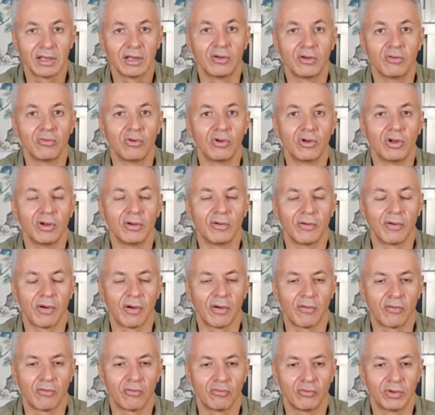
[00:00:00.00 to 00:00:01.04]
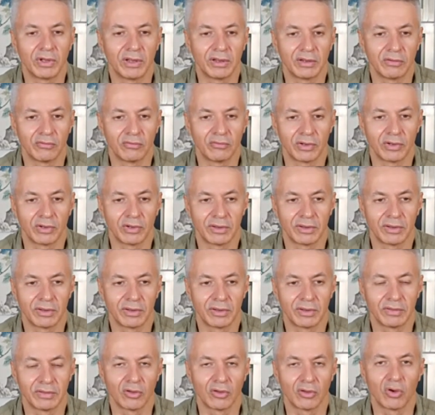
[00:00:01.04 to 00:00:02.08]
when there
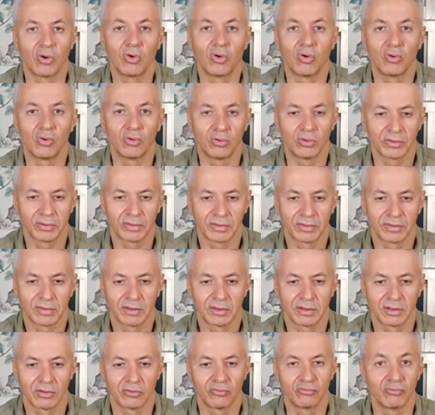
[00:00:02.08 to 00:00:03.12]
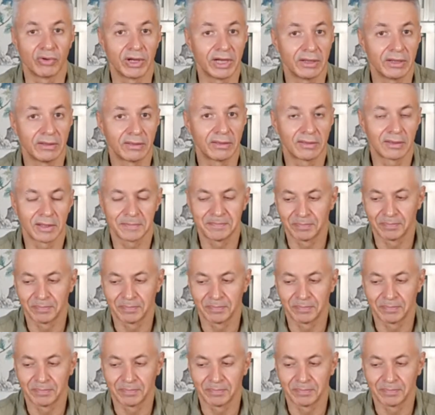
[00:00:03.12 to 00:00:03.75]
is a horse race,